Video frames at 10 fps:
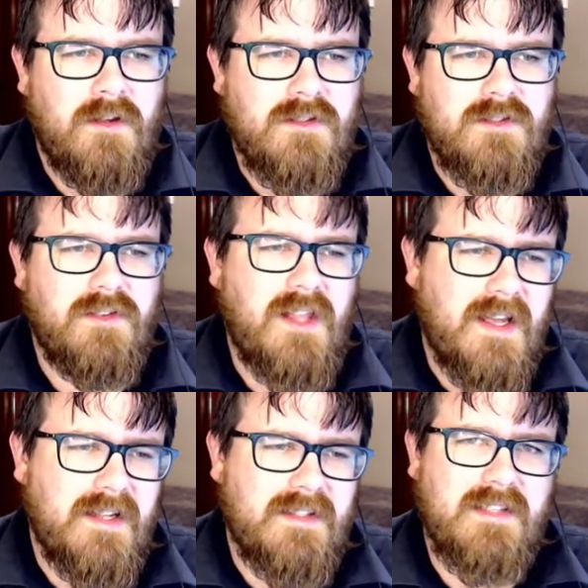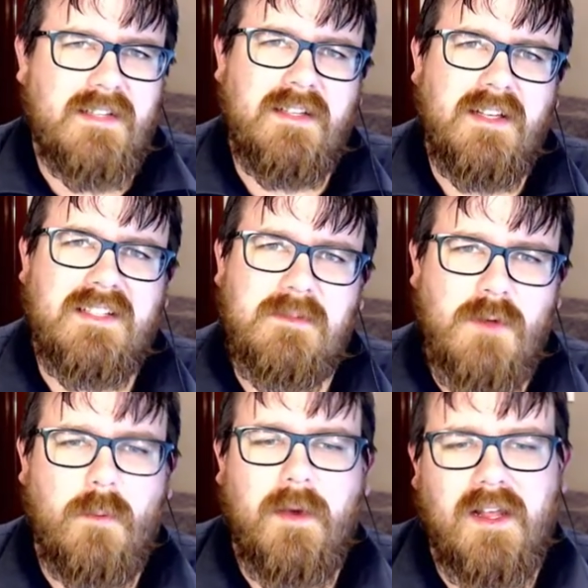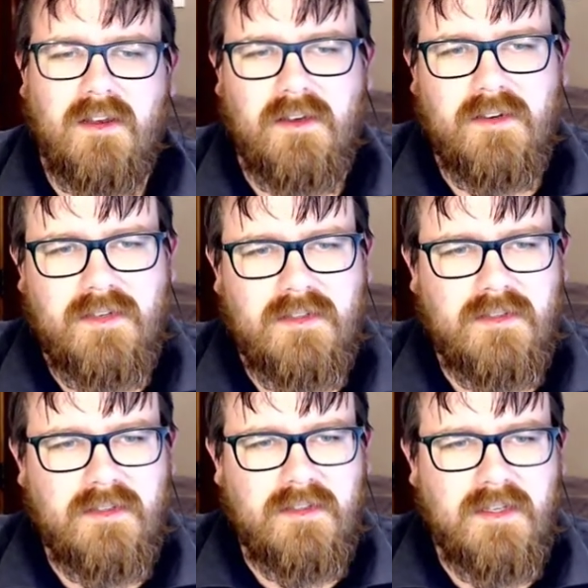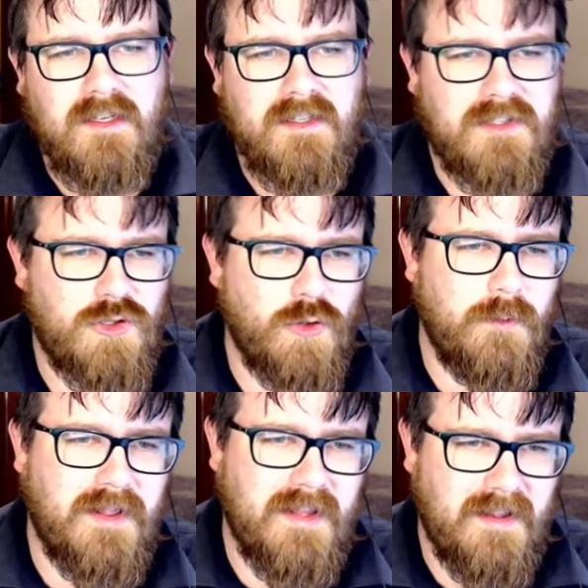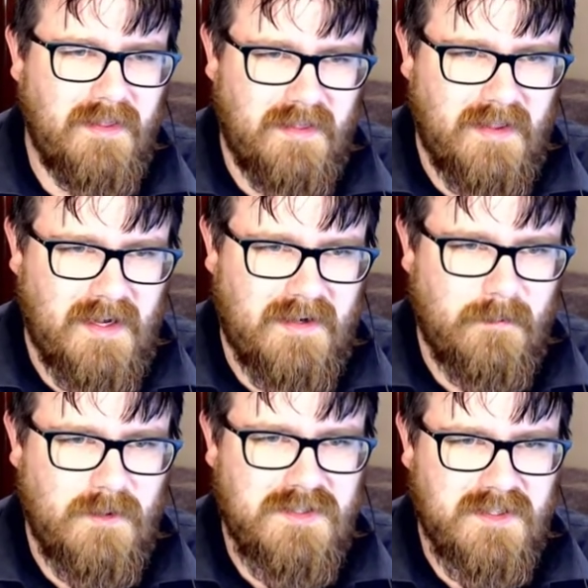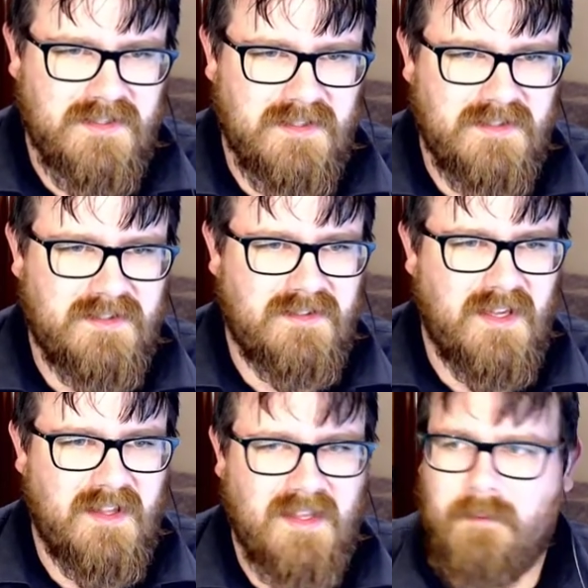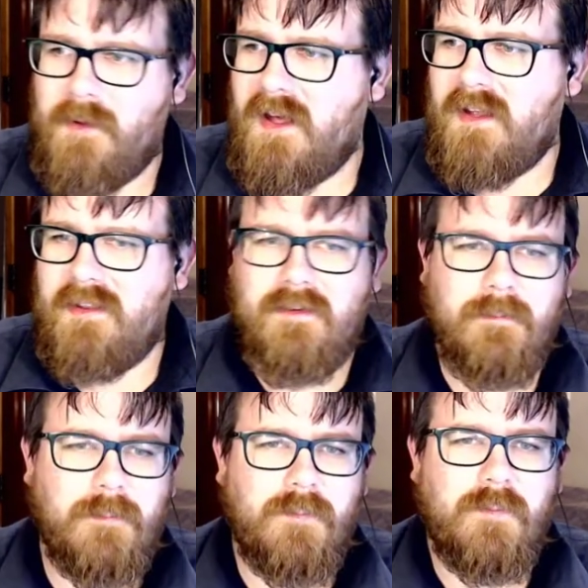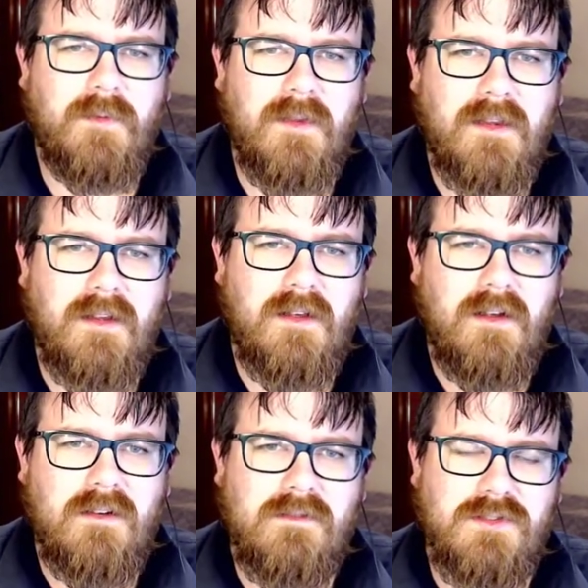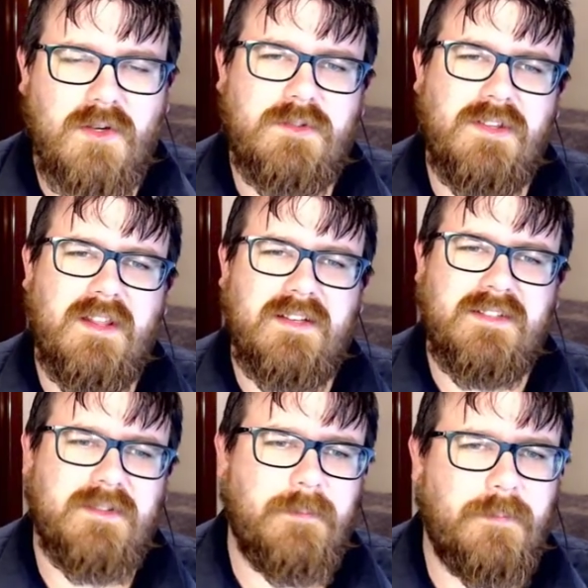So that XML payload, uh, assuming that that image exists at that path, results in this.